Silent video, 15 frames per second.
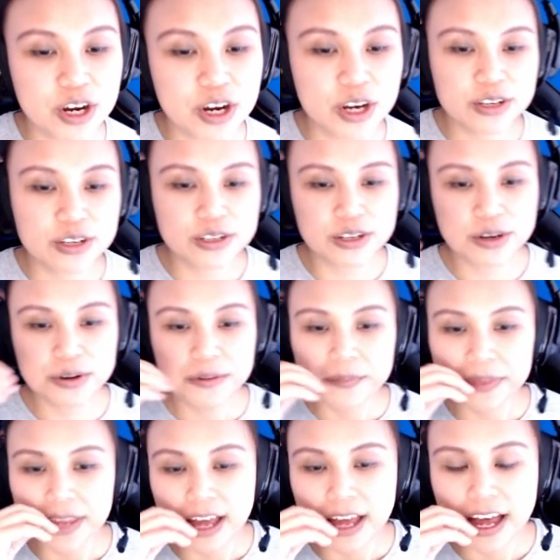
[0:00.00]
So,
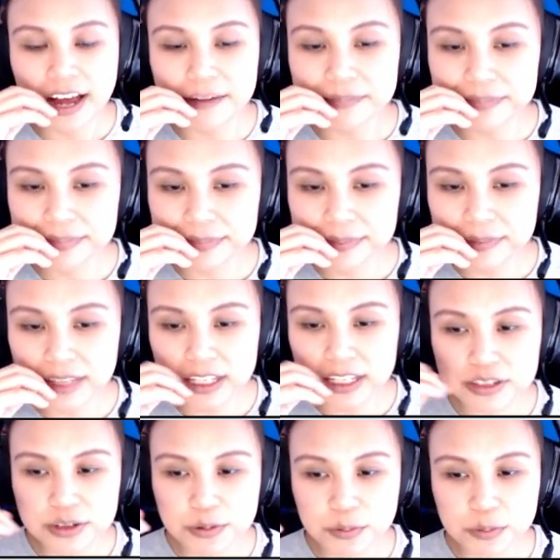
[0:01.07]

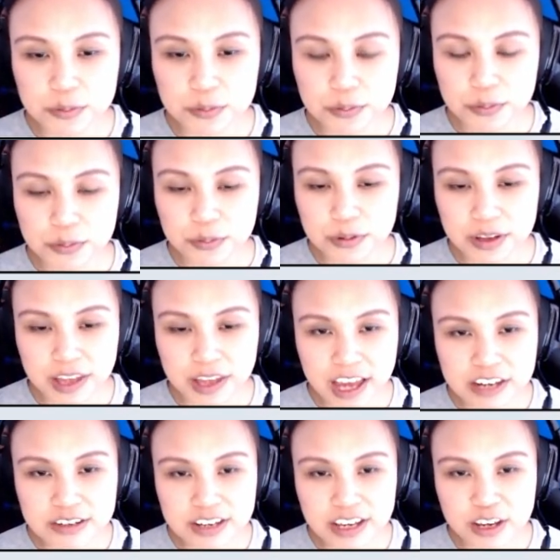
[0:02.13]
so
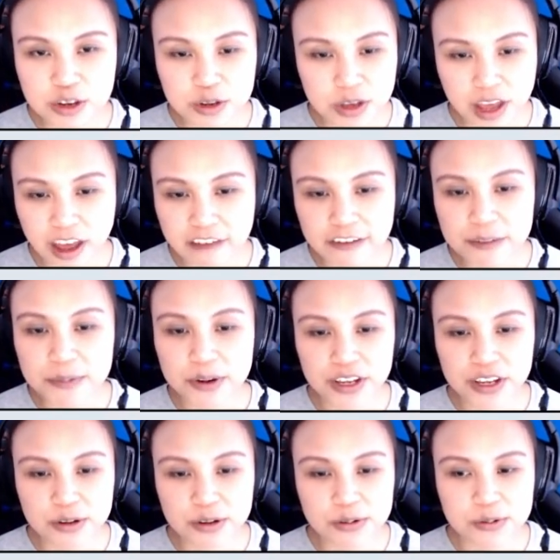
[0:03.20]
actually,
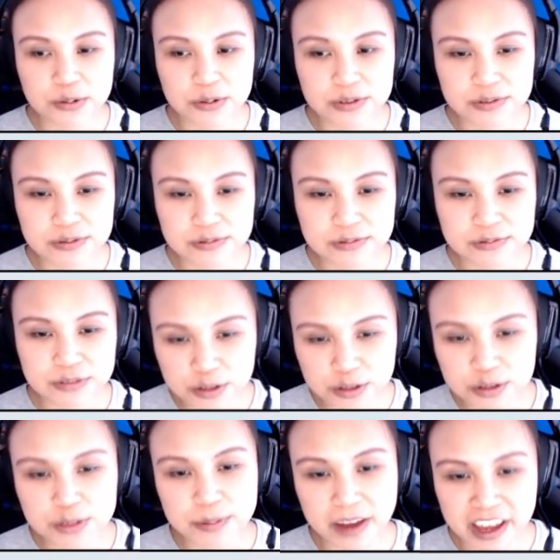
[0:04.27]
everybody who
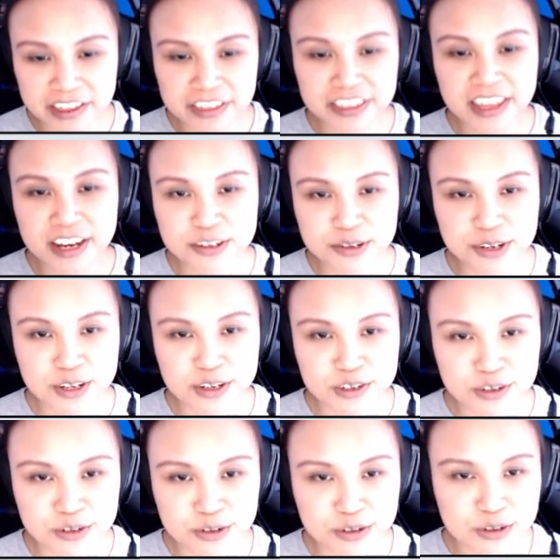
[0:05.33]
use Python actually
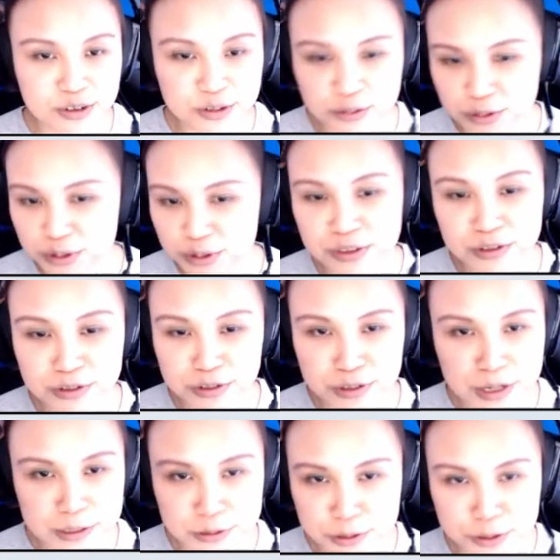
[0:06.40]

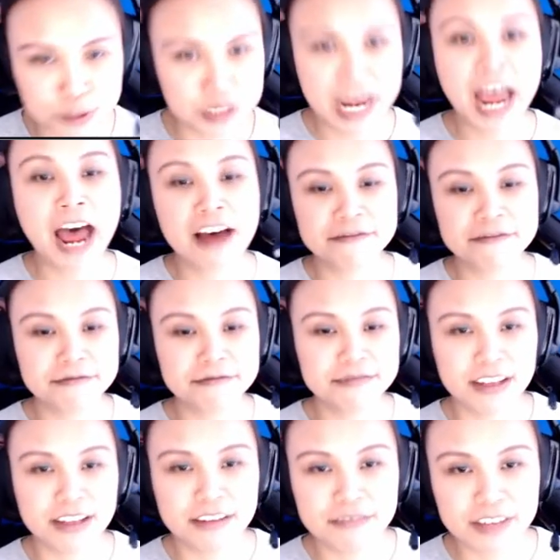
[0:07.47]
should have
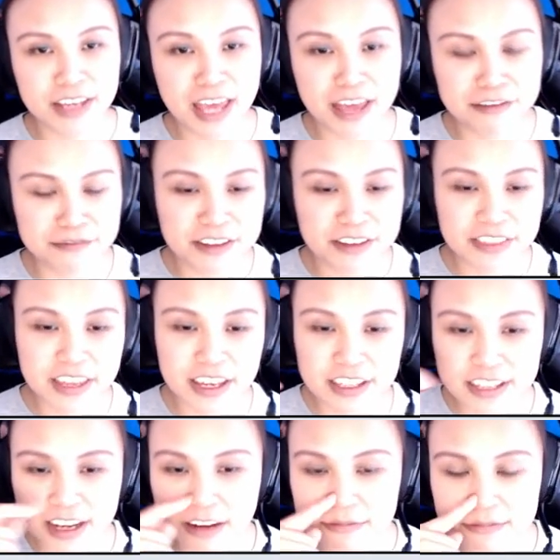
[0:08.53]
VEnv. I think it
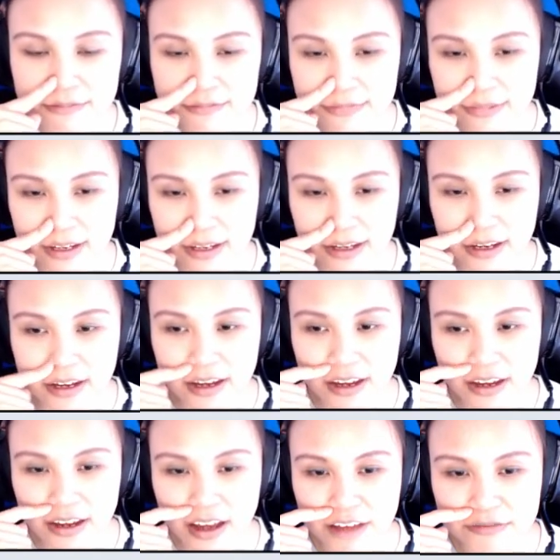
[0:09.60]
comes
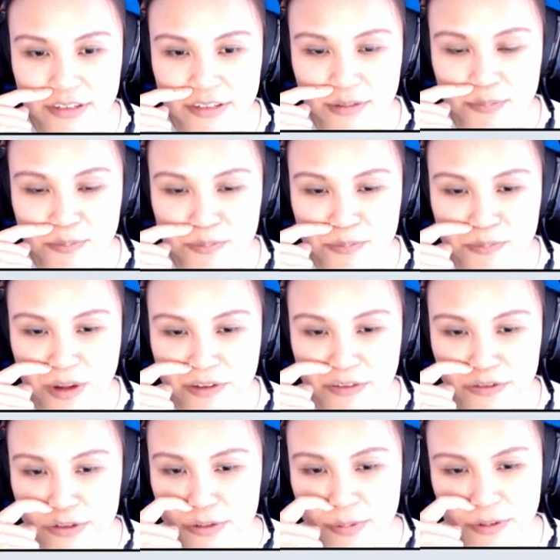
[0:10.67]
after Python
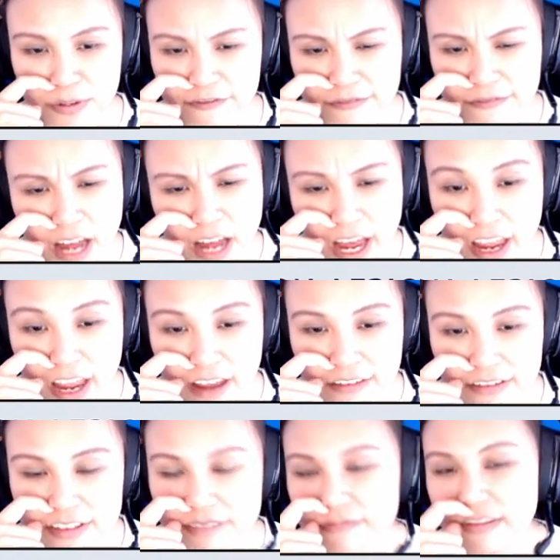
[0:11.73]
2.5 or
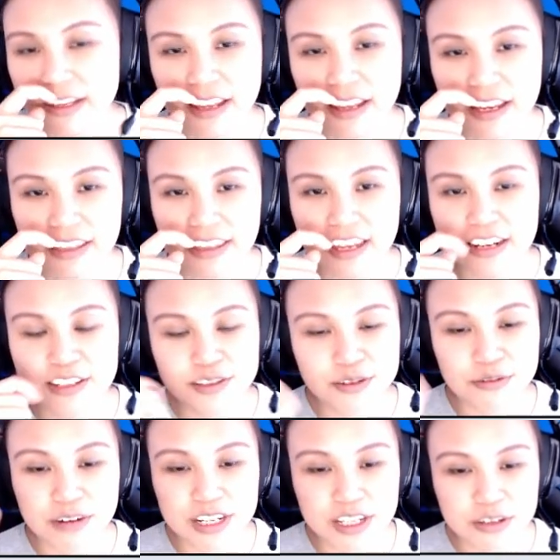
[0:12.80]
something like that. It's
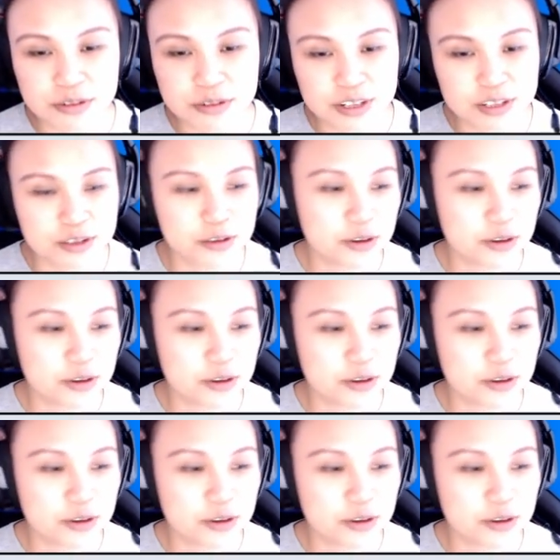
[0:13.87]
already included. So,